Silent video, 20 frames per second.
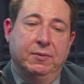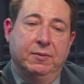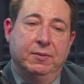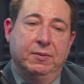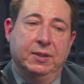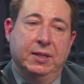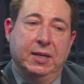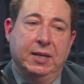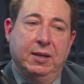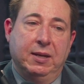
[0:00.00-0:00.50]

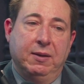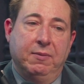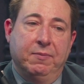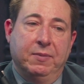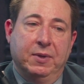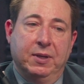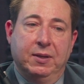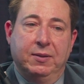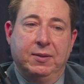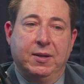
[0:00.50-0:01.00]
say
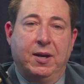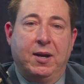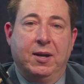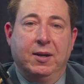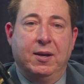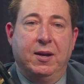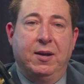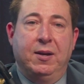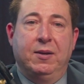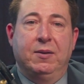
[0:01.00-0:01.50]

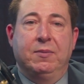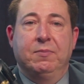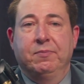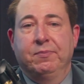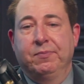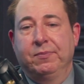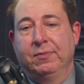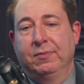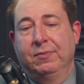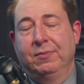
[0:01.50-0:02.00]

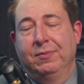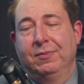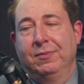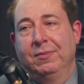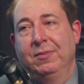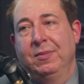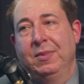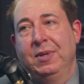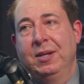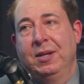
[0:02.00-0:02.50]
.com,
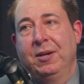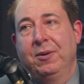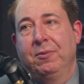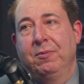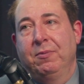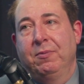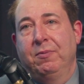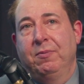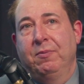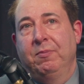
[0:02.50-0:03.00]

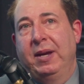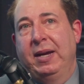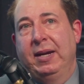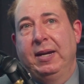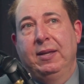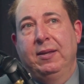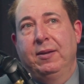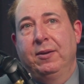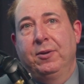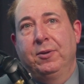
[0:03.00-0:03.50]

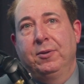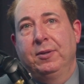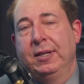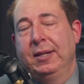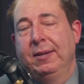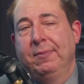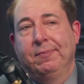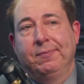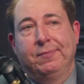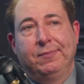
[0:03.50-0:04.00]
back in the
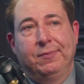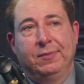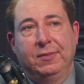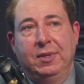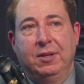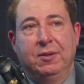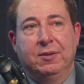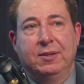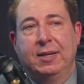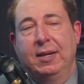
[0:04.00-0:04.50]
early,
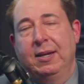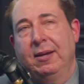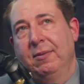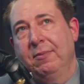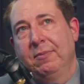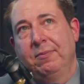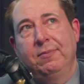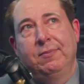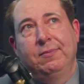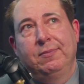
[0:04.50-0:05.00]

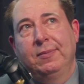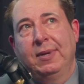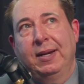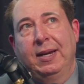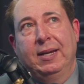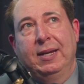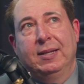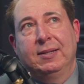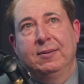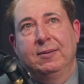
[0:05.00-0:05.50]
say, I
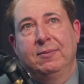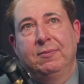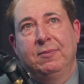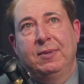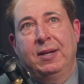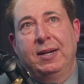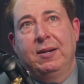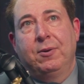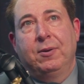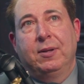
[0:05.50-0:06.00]
guess
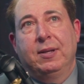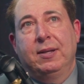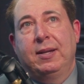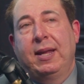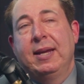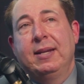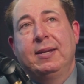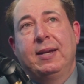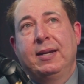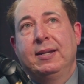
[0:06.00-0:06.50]
late
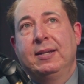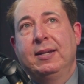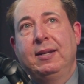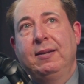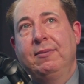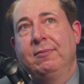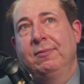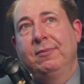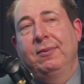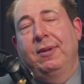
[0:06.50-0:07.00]

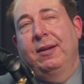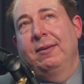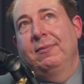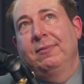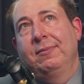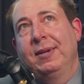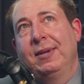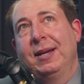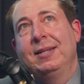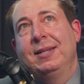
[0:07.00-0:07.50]

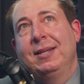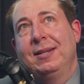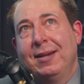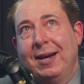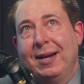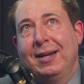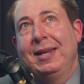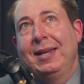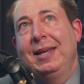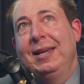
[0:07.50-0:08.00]

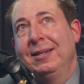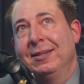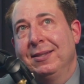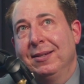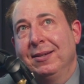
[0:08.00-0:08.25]
1990s,